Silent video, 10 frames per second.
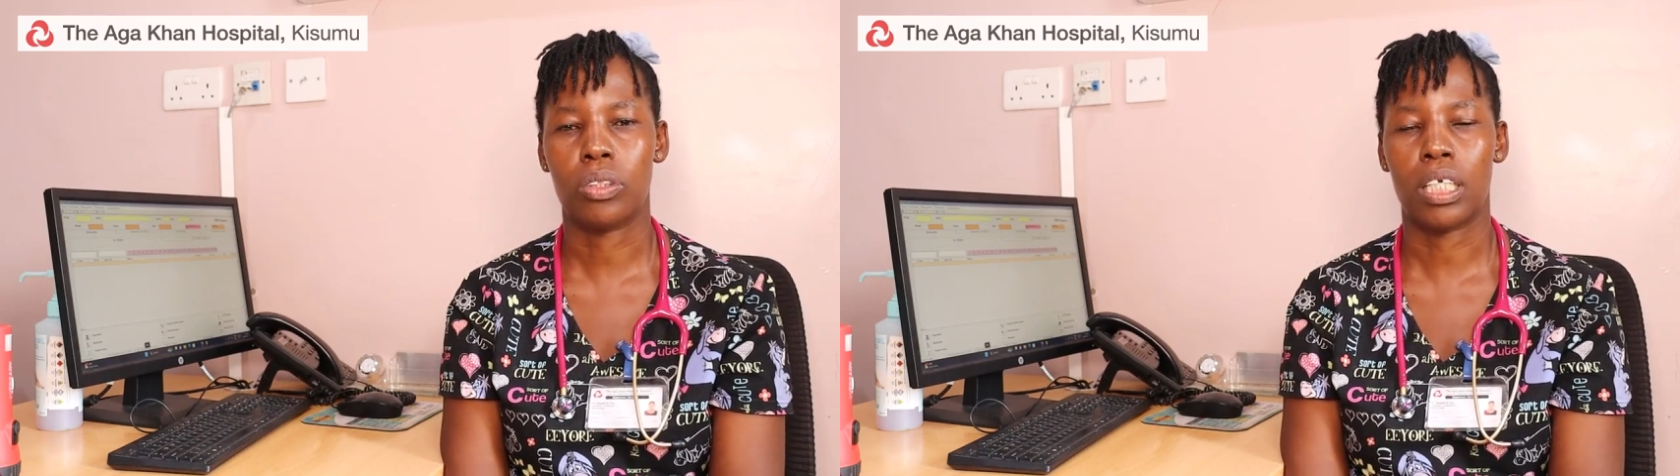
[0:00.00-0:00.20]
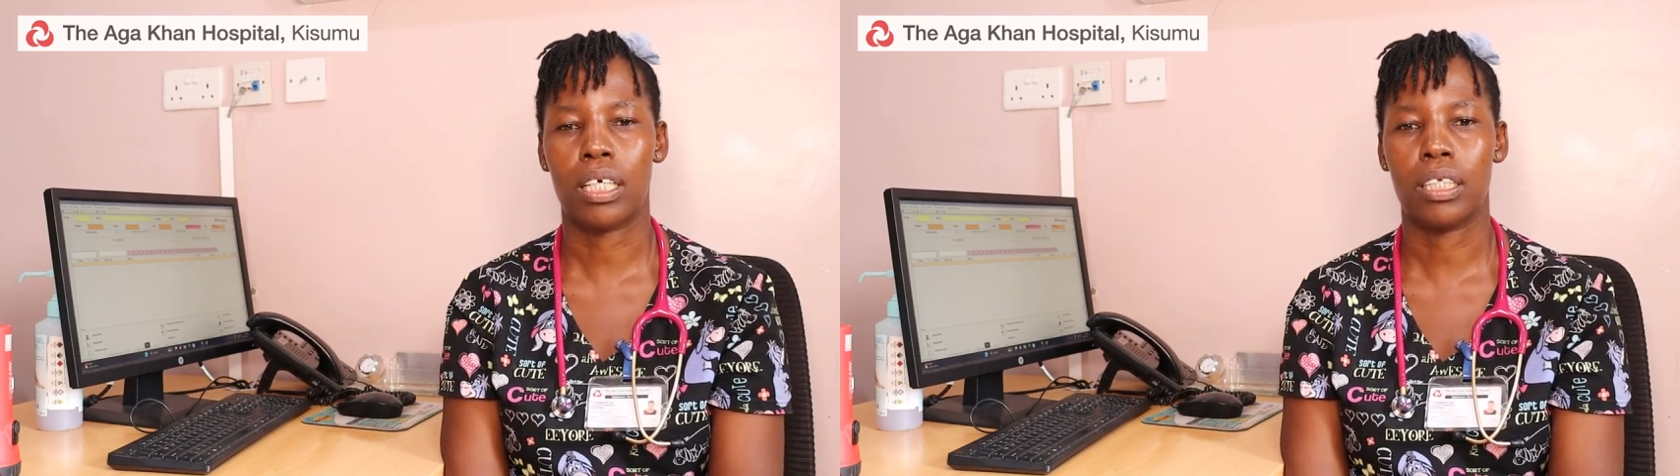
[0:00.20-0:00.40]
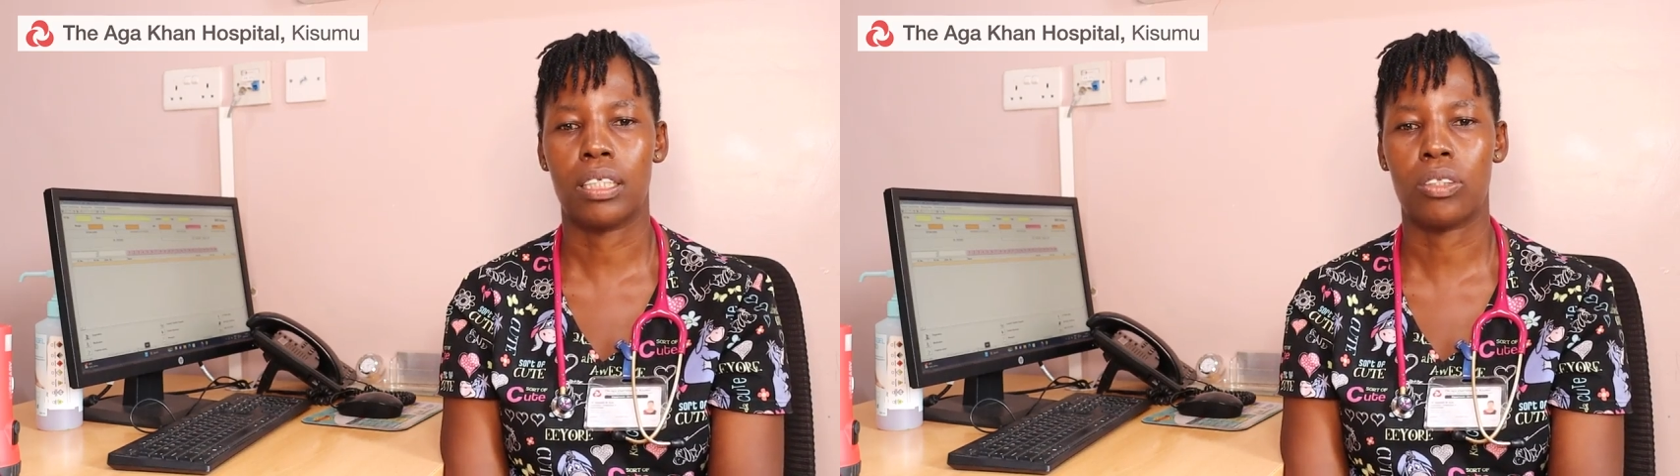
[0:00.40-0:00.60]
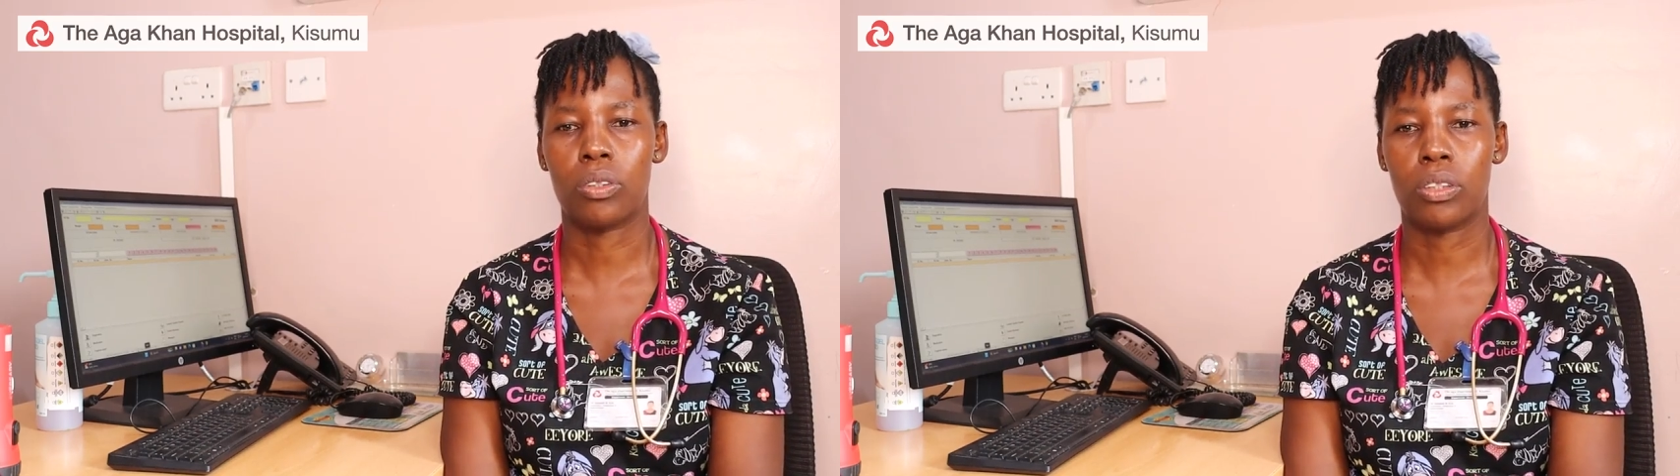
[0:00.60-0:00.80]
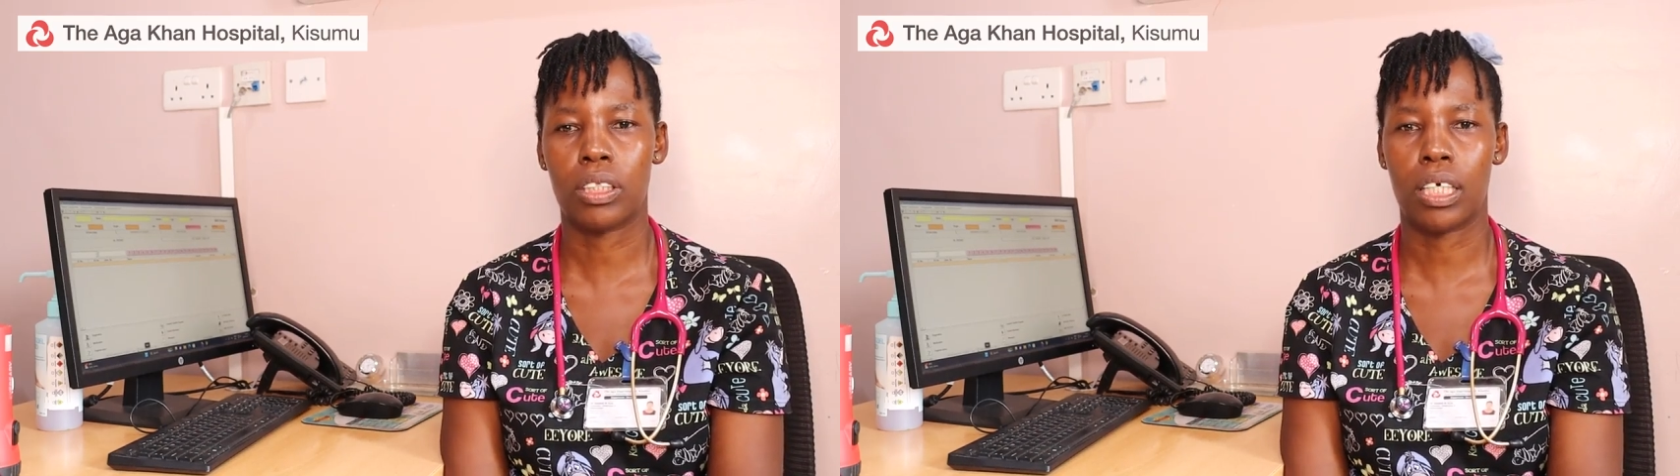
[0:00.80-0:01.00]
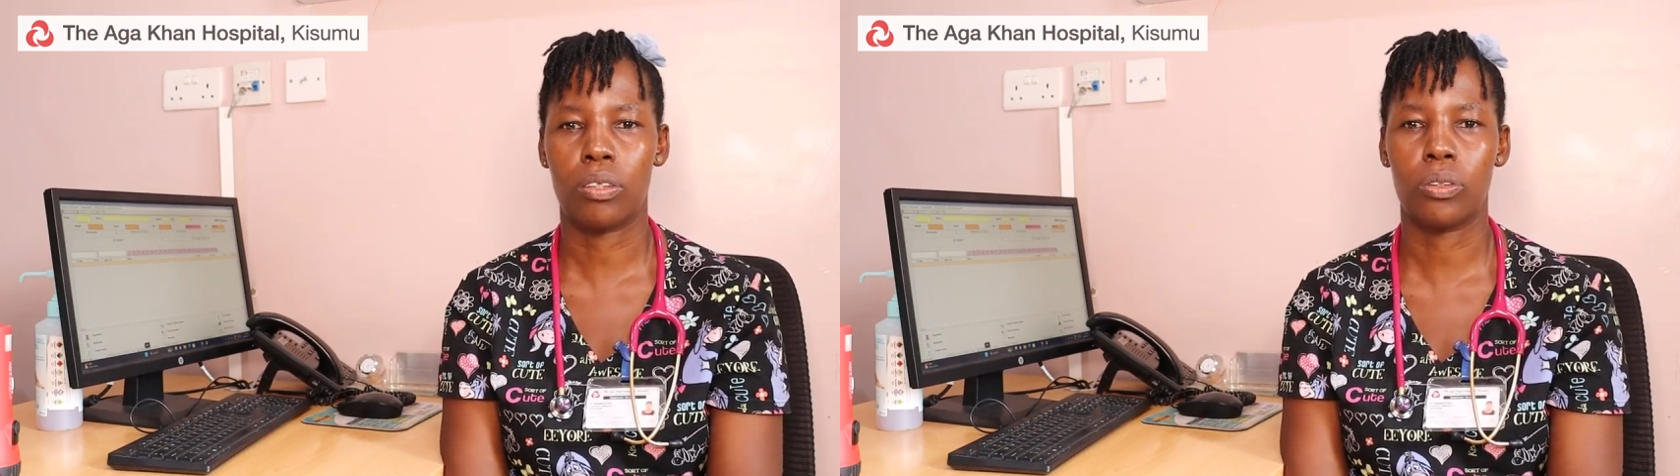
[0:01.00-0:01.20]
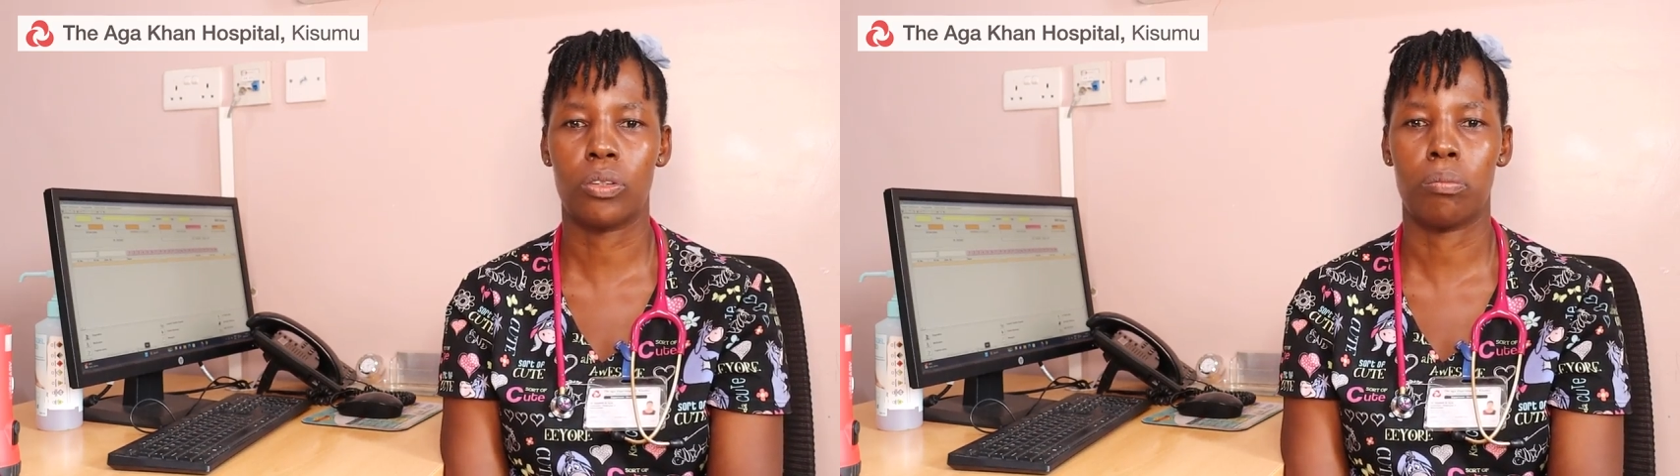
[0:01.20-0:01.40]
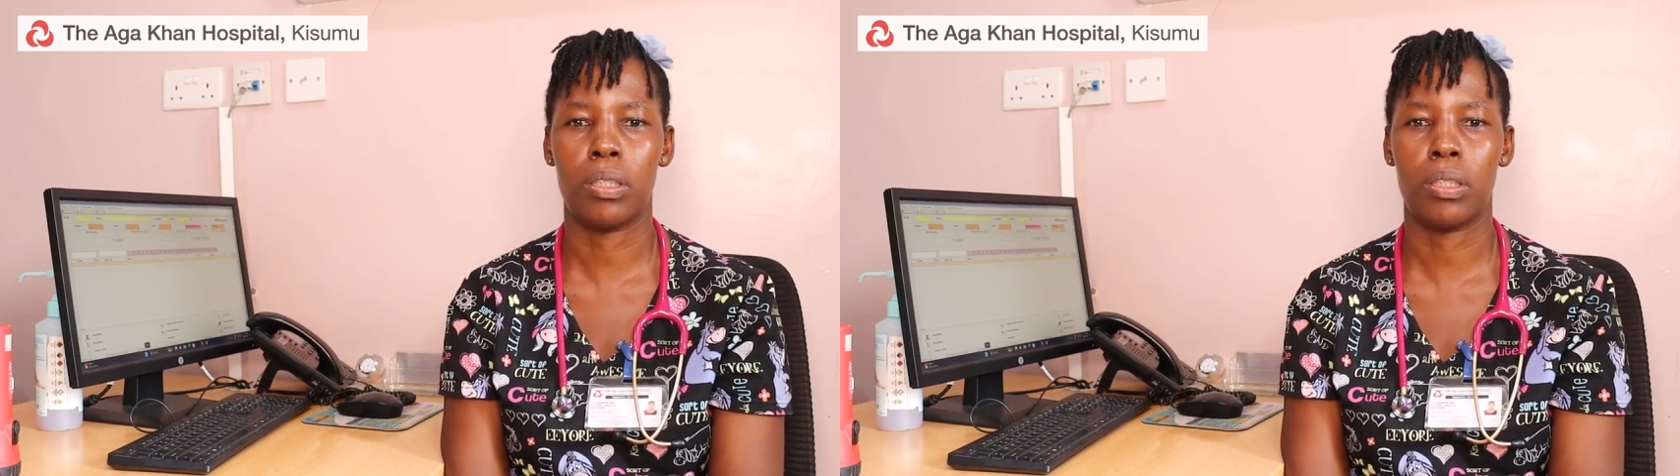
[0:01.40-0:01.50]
So the strokes can also